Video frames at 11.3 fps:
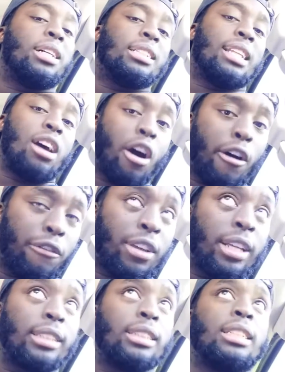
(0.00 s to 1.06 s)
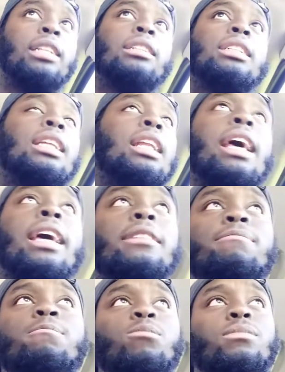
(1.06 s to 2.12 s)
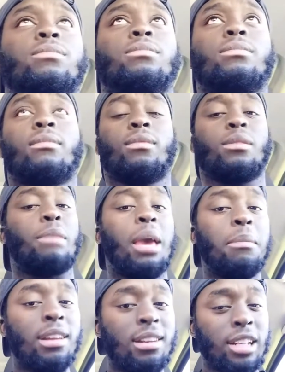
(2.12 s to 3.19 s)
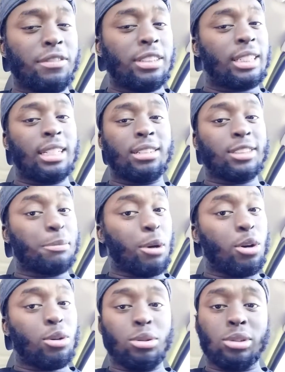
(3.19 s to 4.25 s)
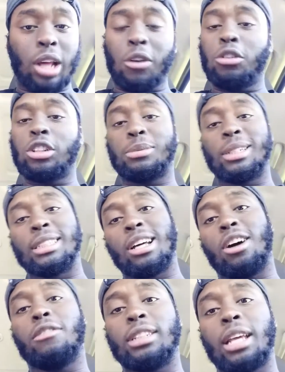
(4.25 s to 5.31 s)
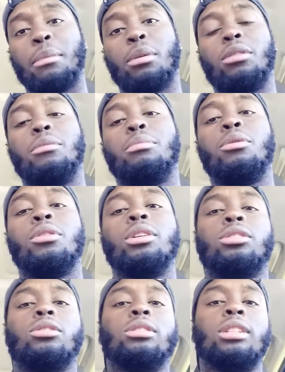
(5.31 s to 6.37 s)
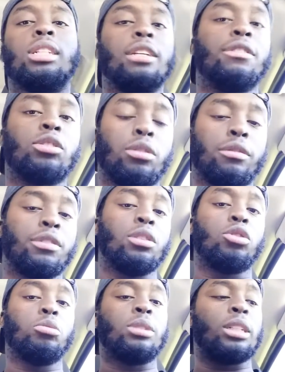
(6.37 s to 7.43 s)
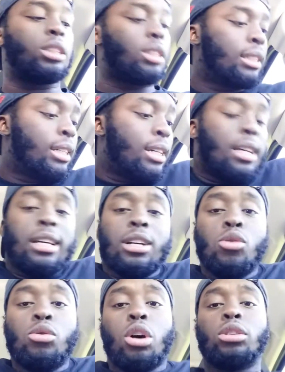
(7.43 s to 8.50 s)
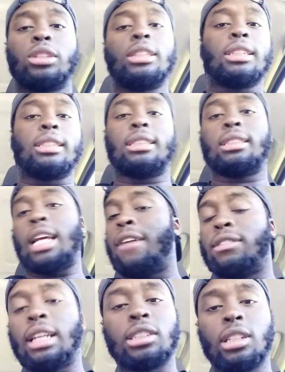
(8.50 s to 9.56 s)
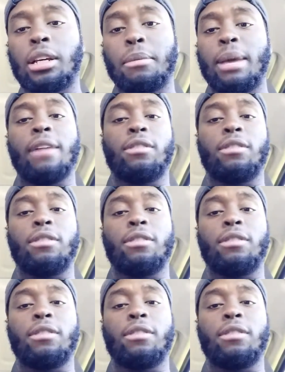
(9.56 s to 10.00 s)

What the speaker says: of their offense, and it look like maybe the defense getting exposed. I don't know if it's because the offense can't put up the points or the defense on the field too much. Who knows? It's just everything just looking bad for the